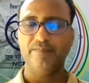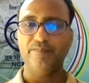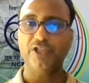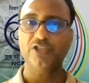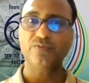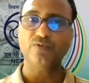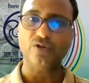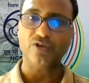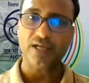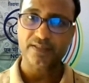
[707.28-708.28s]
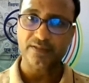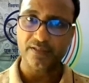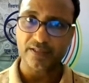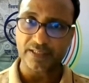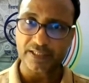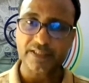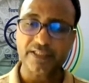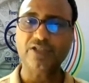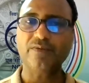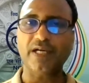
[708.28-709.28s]
Because of Corona, the
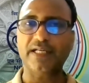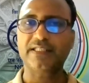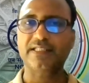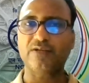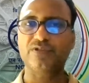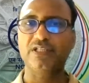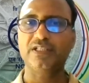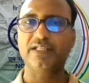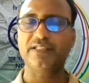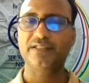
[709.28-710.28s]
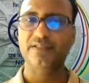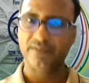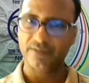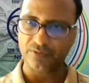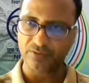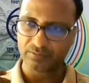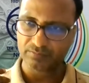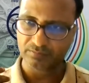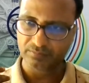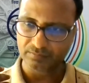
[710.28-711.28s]
necessity of guidance counseling has,
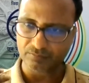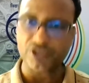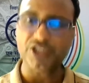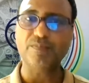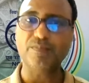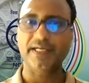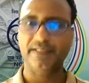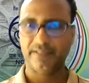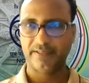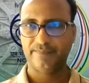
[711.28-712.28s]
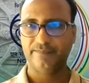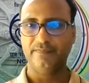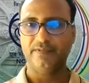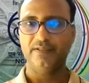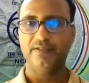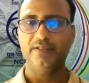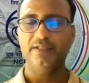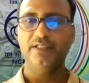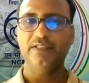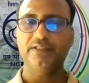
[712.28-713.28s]
multiplied.
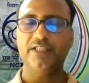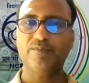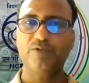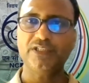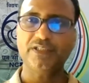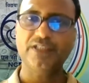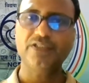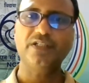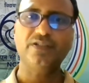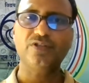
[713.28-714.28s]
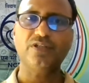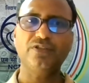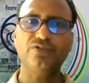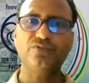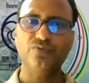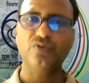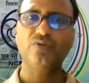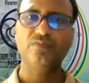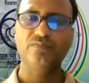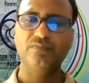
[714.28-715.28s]
Therefore, as a teacher educator, you should
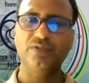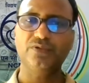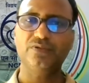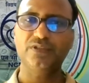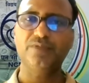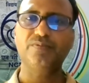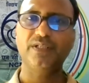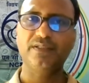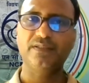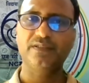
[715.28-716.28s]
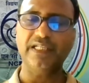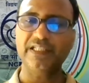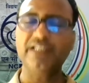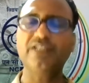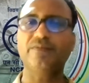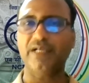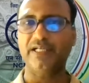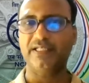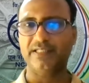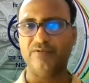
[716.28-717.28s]
know, different techniques of
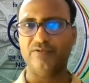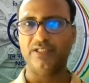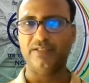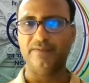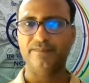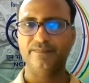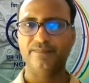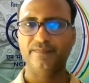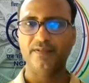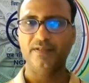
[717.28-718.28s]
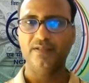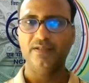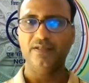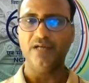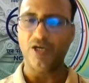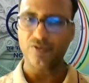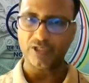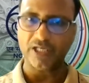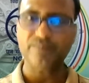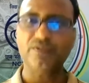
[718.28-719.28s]
guidance counseling, how to
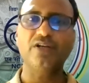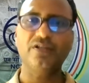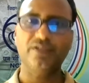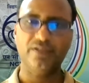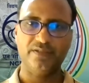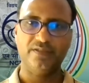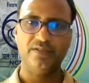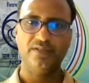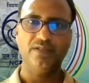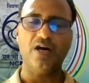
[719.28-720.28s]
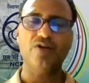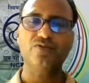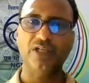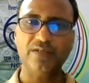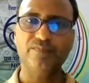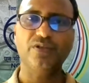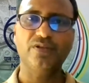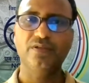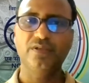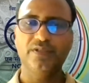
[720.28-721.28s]
help the learner, how to help the